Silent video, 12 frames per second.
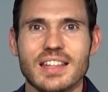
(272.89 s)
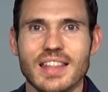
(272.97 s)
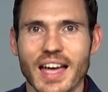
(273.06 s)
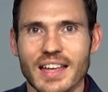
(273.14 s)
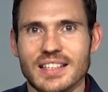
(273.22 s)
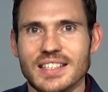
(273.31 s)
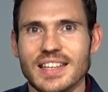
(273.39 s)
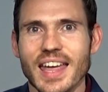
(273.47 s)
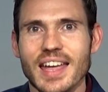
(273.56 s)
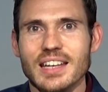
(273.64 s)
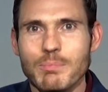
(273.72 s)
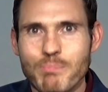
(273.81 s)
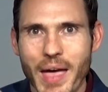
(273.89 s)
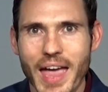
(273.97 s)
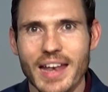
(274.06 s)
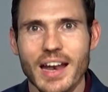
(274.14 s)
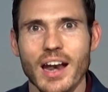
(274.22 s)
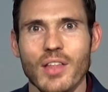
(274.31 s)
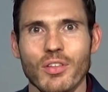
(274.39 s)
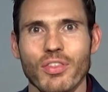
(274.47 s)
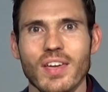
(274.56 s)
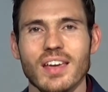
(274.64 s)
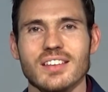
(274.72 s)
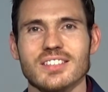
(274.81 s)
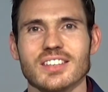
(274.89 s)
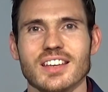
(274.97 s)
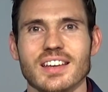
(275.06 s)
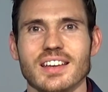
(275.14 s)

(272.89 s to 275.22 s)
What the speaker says: that instead depend on other things.